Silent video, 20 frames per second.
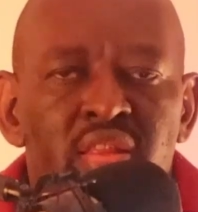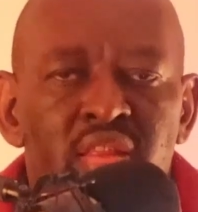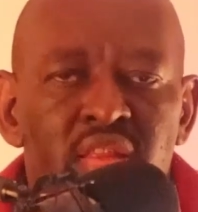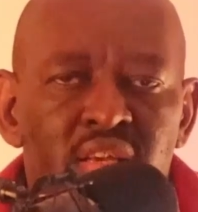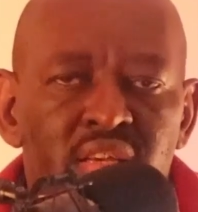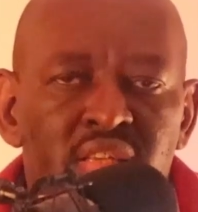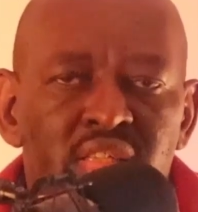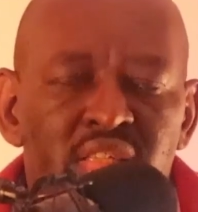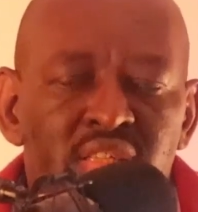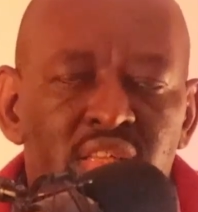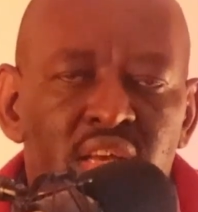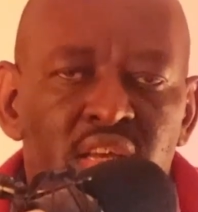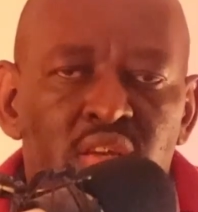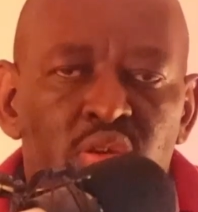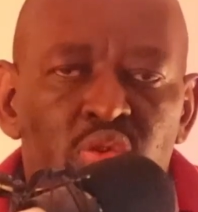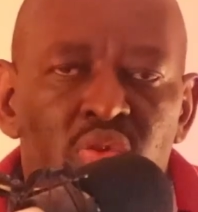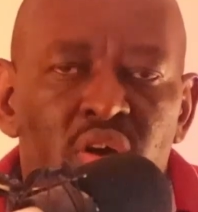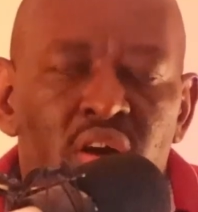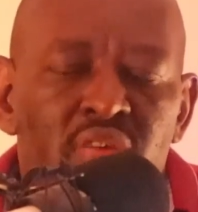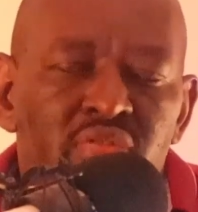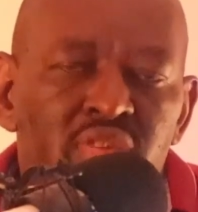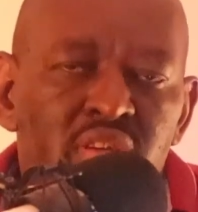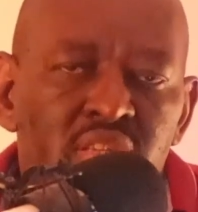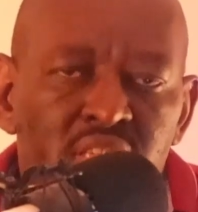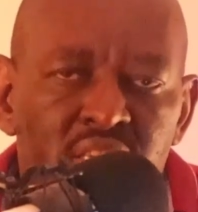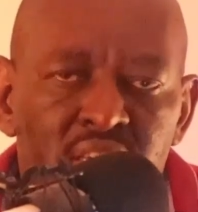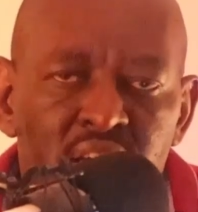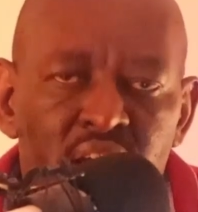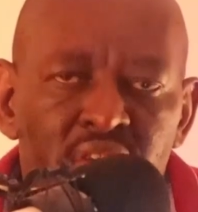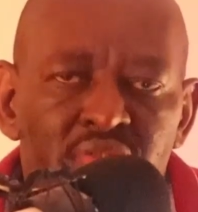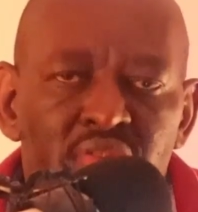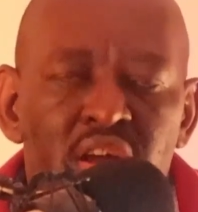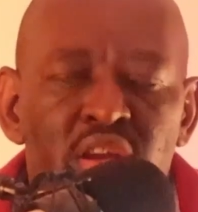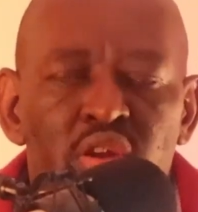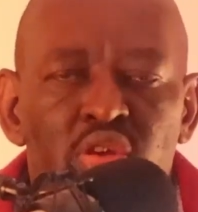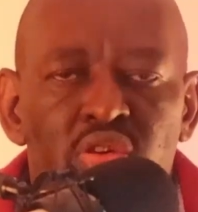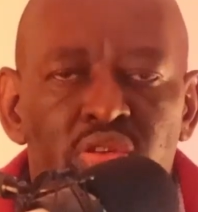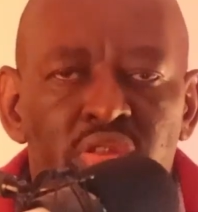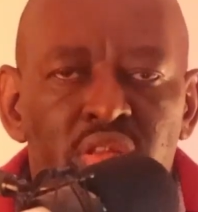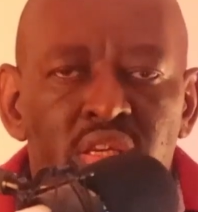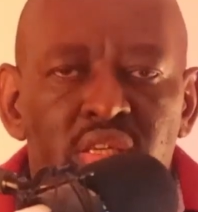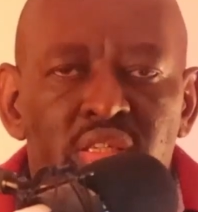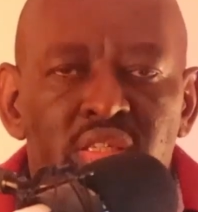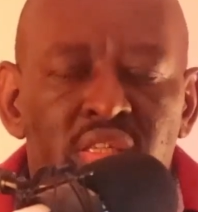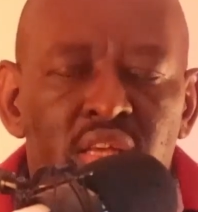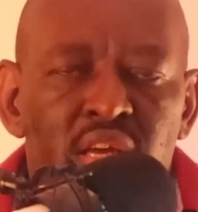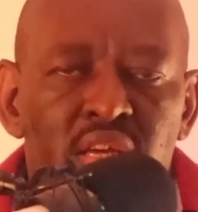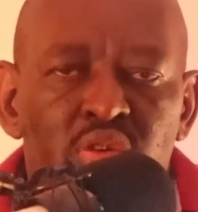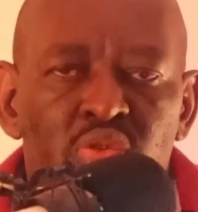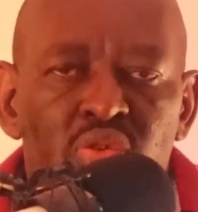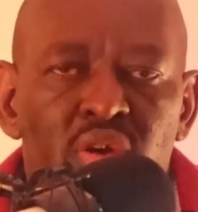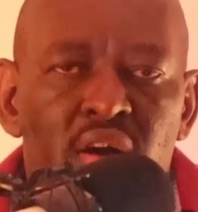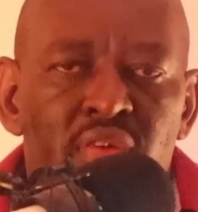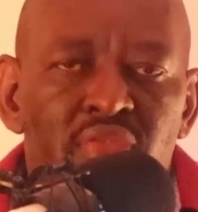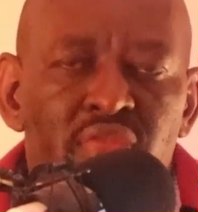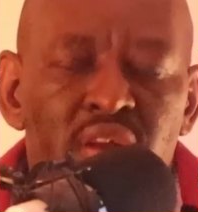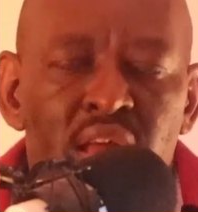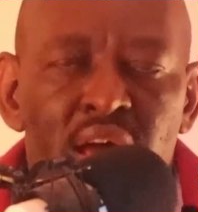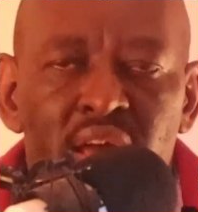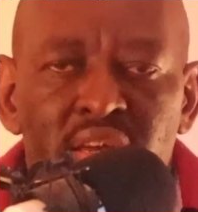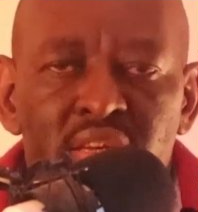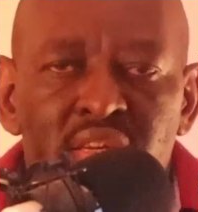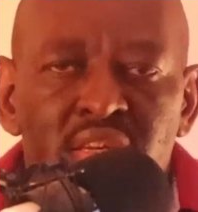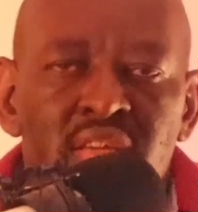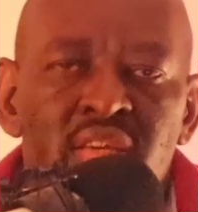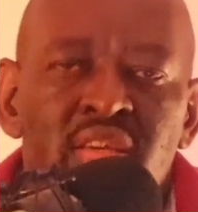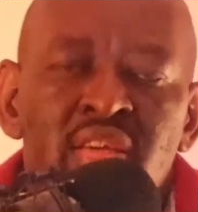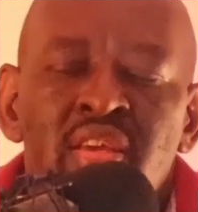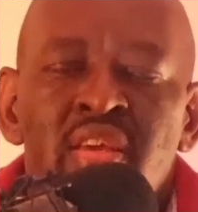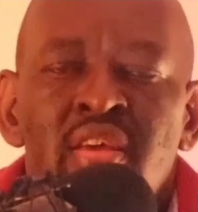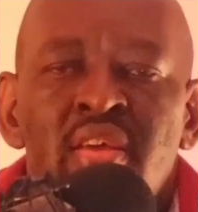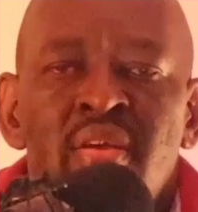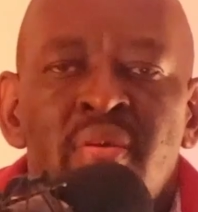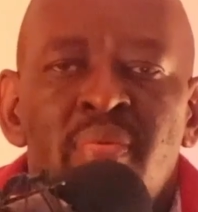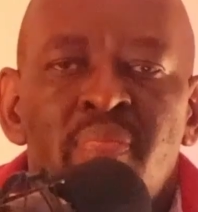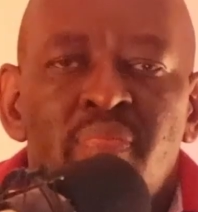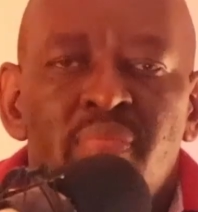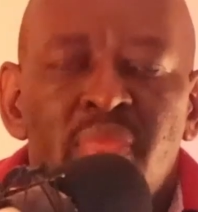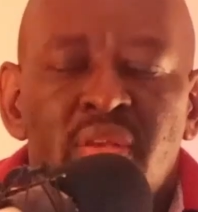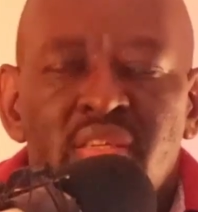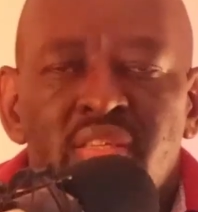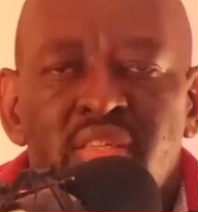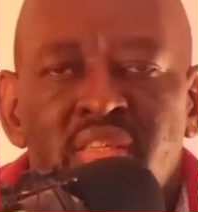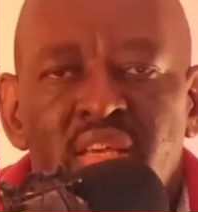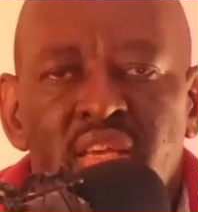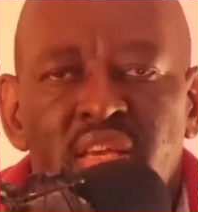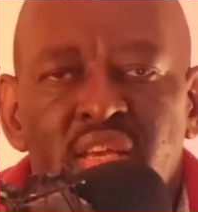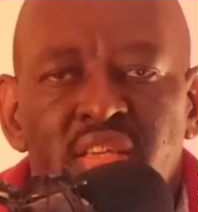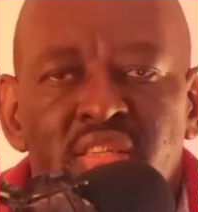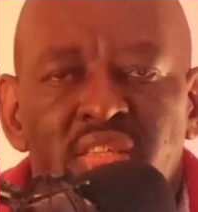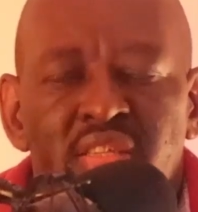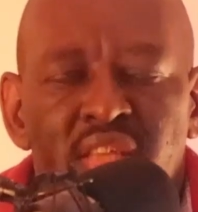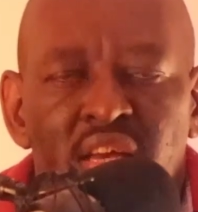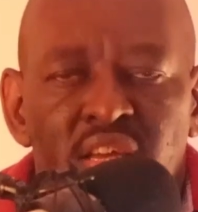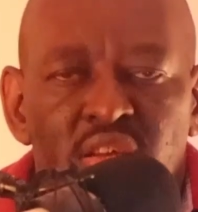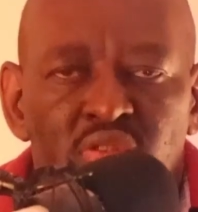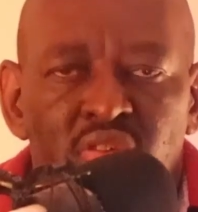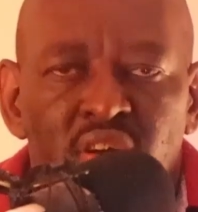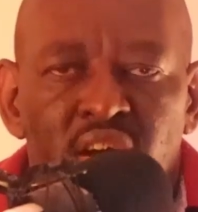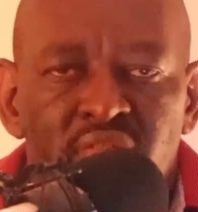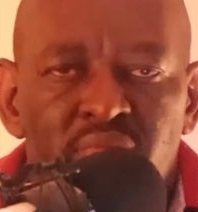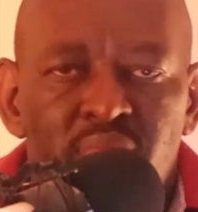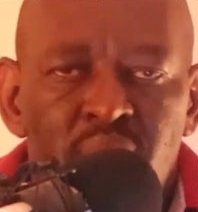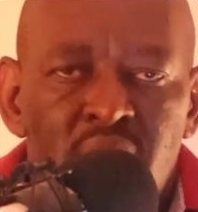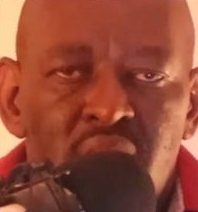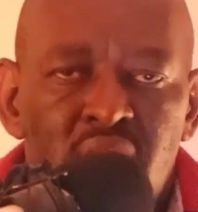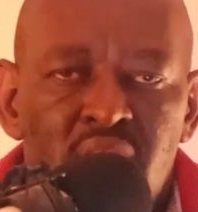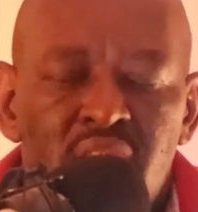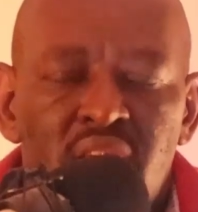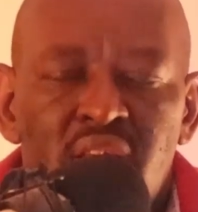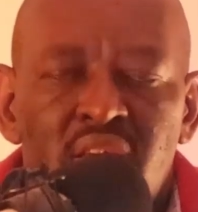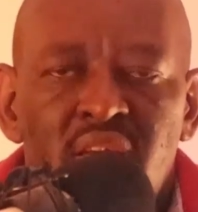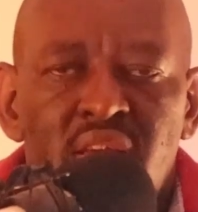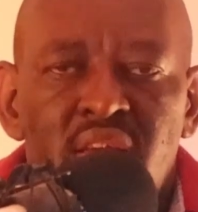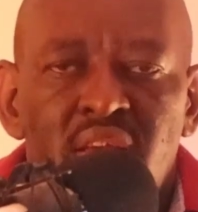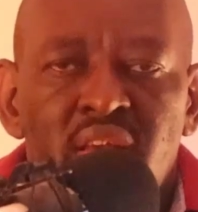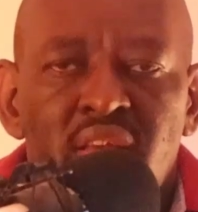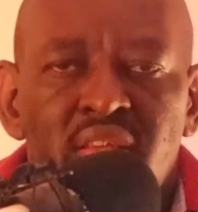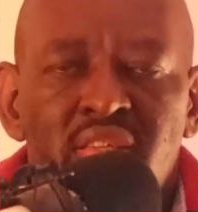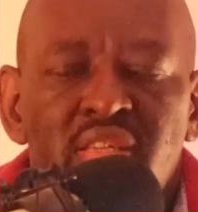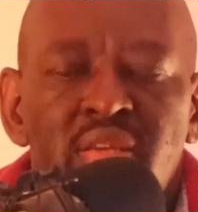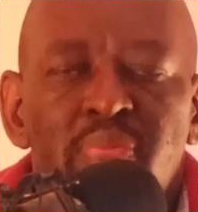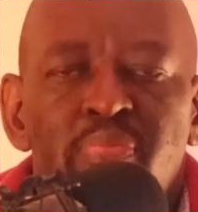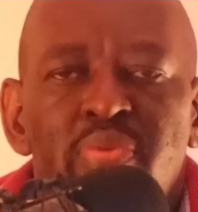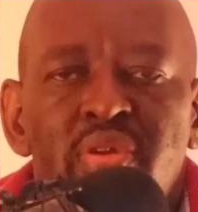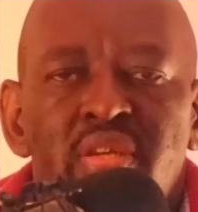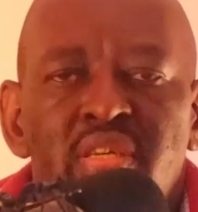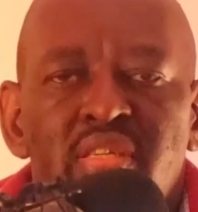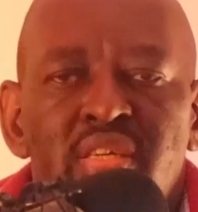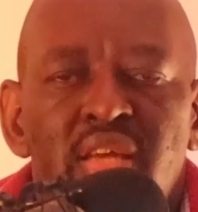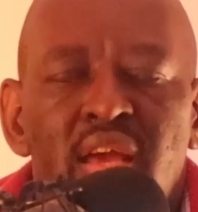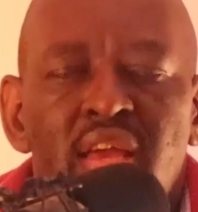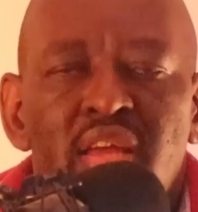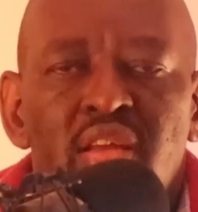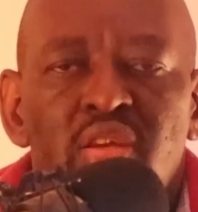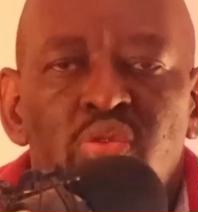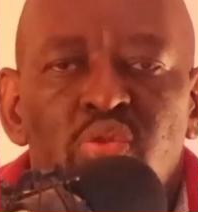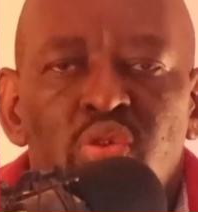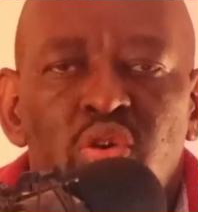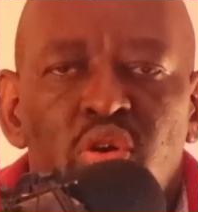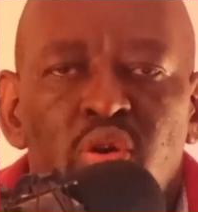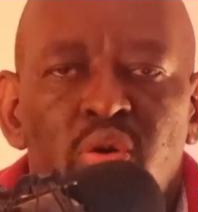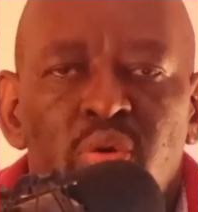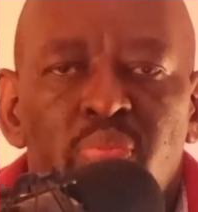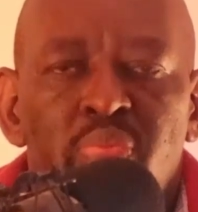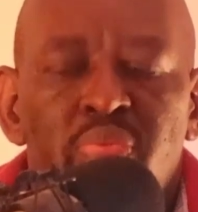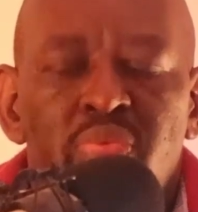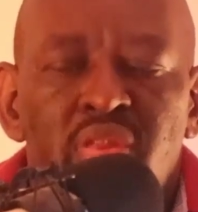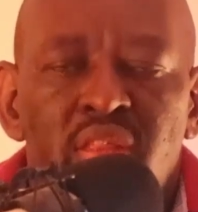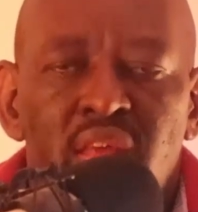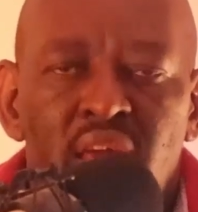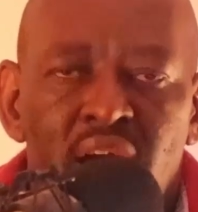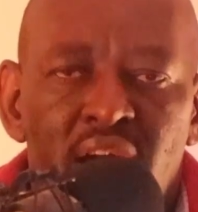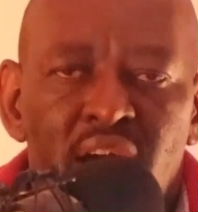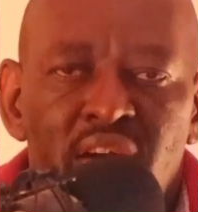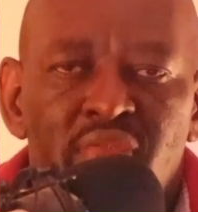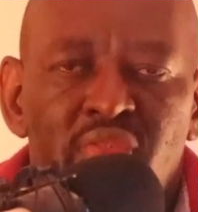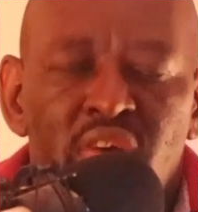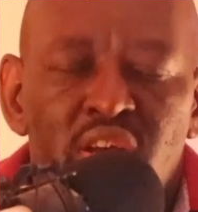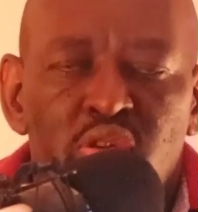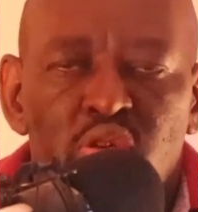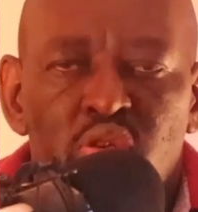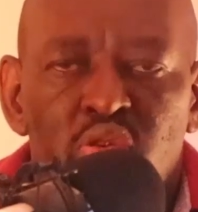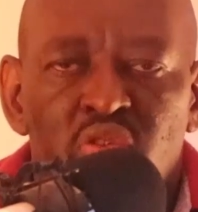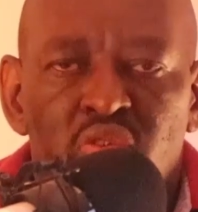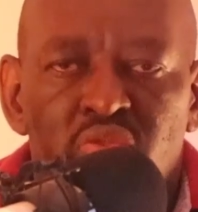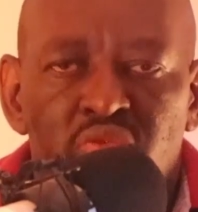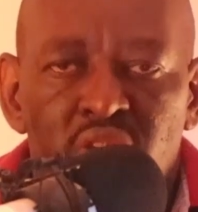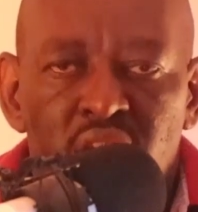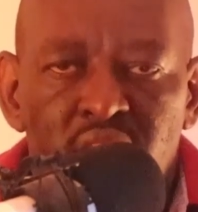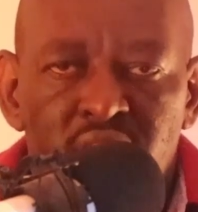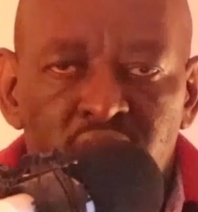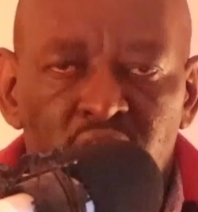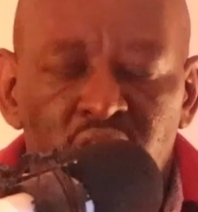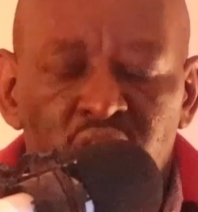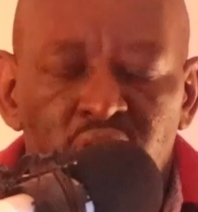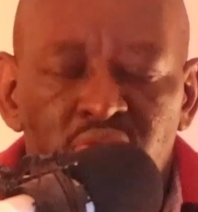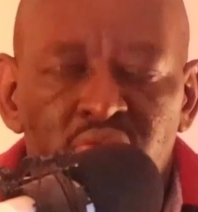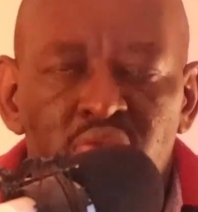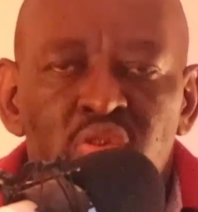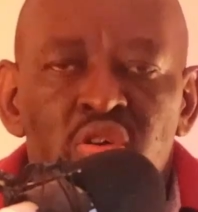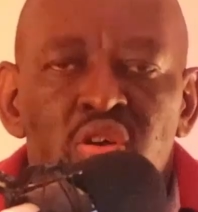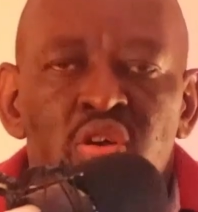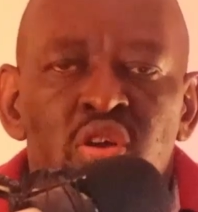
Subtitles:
things that you have discovered or things that you have learned, mistakes that you have made, and simply trying to help the younger version of yourself